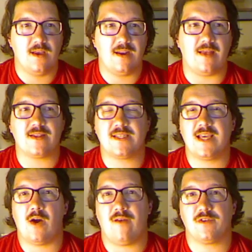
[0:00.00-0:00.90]
Now let's see
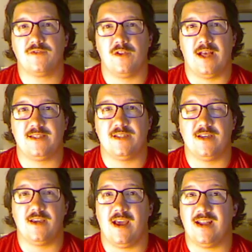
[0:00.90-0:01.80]
how average
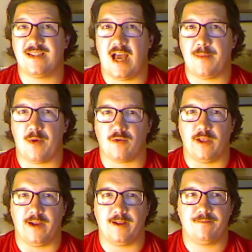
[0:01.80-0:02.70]
velocity and time are
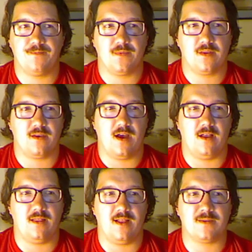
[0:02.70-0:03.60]
related.
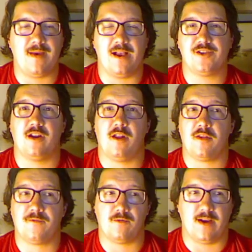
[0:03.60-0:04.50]
Uh, let's imagine another
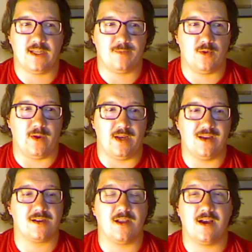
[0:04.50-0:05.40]
foot race between
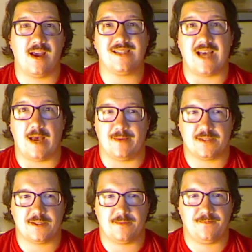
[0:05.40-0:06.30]
Nicola and
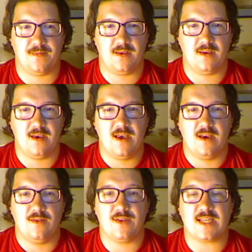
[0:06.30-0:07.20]
Thomas.
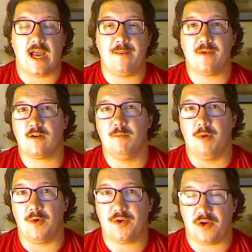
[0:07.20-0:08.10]
This time they're
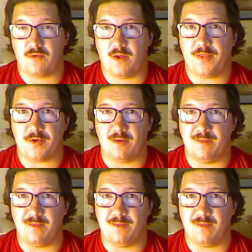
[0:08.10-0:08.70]
both going to run 30